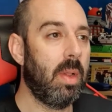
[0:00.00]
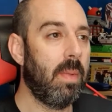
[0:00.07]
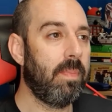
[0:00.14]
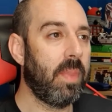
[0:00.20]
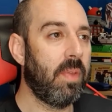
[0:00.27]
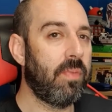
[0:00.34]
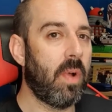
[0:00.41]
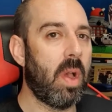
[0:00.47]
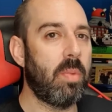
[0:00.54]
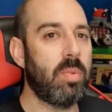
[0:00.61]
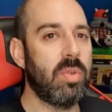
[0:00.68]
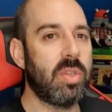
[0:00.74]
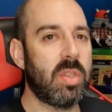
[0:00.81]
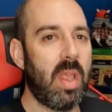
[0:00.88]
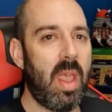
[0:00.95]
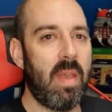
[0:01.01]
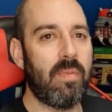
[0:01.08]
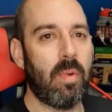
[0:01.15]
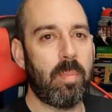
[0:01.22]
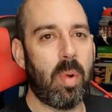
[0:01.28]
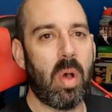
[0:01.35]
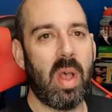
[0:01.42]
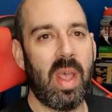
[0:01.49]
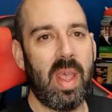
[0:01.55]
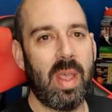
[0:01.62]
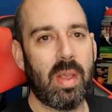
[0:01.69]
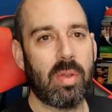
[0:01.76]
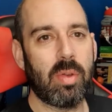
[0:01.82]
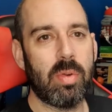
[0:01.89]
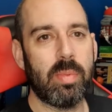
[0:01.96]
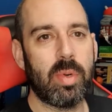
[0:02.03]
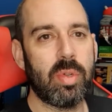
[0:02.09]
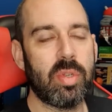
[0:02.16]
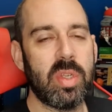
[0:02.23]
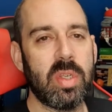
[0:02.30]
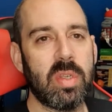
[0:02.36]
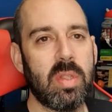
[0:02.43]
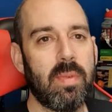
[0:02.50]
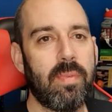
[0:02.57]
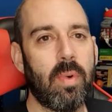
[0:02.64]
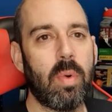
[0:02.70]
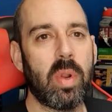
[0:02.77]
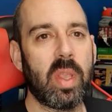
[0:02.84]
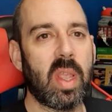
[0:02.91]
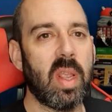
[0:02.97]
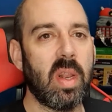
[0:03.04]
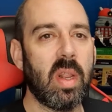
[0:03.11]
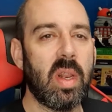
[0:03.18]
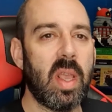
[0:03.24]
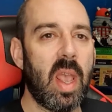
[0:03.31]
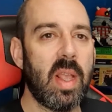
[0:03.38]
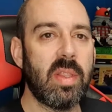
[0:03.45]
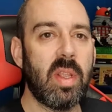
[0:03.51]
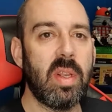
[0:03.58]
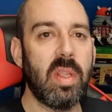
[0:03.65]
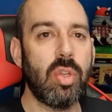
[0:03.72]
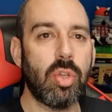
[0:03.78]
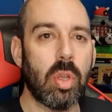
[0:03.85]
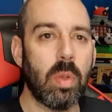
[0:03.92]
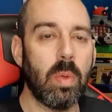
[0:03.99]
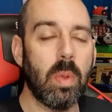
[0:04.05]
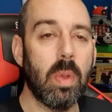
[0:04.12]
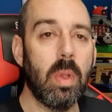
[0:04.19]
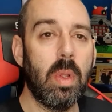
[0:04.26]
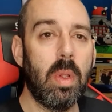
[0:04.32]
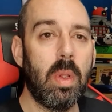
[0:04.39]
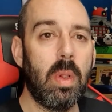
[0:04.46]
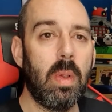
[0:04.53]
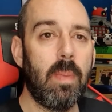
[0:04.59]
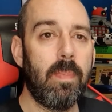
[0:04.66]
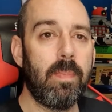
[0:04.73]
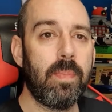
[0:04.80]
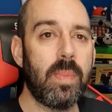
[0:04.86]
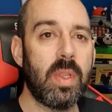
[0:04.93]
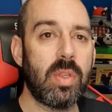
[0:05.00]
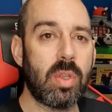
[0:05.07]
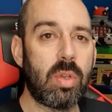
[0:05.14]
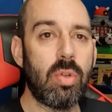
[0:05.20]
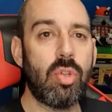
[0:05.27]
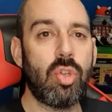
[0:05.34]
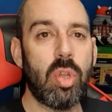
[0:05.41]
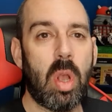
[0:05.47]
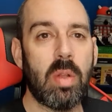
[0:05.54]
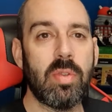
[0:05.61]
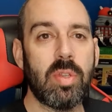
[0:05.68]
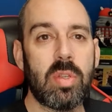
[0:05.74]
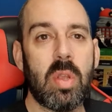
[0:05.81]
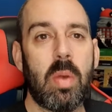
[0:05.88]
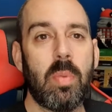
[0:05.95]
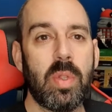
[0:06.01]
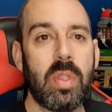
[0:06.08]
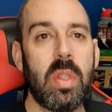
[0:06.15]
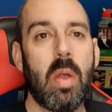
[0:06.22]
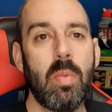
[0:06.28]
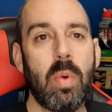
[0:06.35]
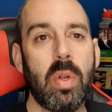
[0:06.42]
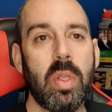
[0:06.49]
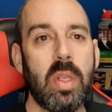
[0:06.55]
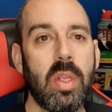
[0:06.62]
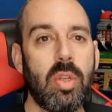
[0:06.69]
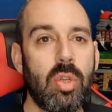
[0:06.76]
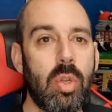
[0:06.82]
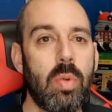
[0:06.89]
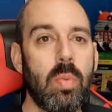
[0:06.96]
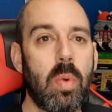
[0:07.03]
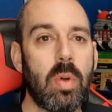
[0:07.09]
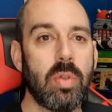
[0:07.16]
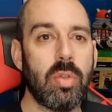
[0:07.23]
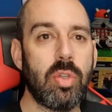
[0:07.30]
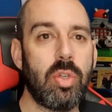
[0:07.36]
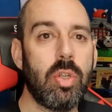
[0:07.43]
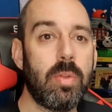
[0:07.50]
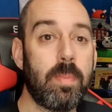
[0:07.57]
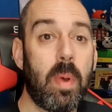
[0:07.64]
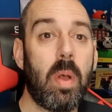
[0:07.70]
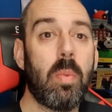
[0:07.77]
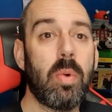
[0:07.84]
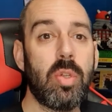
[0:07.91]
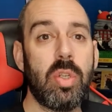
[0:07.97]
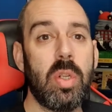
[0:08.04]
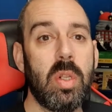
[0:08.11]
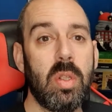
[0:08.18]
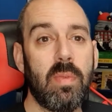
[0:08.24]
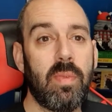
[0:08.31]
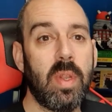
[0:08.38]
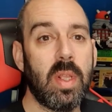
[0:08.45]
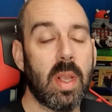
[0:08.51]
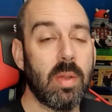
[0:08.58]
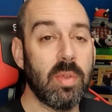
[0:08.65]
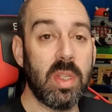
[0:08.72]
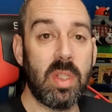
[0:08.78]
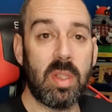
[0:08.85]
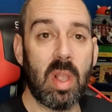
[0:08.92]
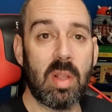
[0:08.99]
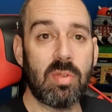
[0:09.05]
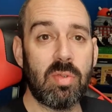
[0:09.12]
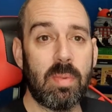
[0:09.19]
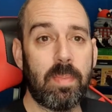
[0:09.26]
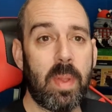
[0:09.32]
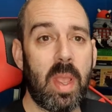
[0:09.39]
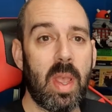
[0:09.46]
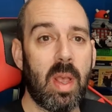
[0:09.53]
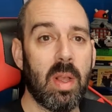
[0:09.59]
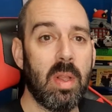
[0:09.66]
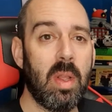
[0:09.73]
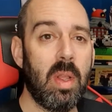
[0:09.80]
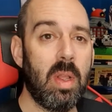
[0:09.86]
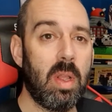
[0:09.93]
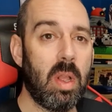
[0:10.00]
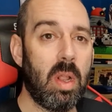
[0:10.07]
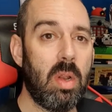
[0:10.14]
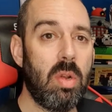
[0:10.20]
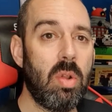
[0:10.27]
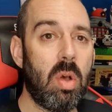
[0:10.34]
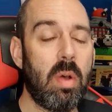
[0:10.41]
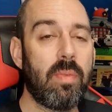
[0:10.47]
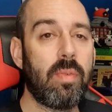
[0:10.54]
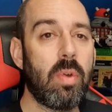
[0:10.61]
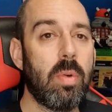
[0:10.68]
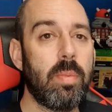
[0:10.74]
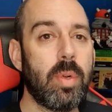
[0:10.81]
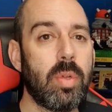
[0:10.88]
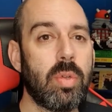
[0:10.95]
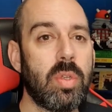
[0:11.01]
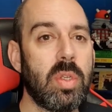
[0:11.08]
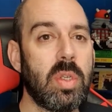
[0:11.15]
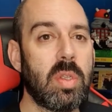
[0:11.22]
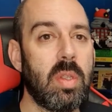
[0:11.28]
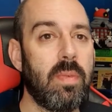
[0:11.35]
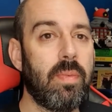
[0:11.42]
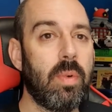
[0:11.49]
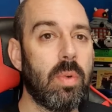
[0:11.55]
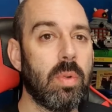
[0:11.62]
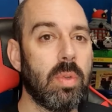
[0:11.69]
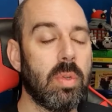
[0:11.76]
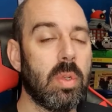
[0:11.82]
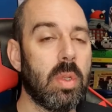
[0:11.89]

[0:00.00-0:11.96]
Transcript: if I was to ever buy a Commodore 64 again and it had an issue, there's a good chance I would know what the issue was just by watching his videos. He does repair a lot of Commodore 64s.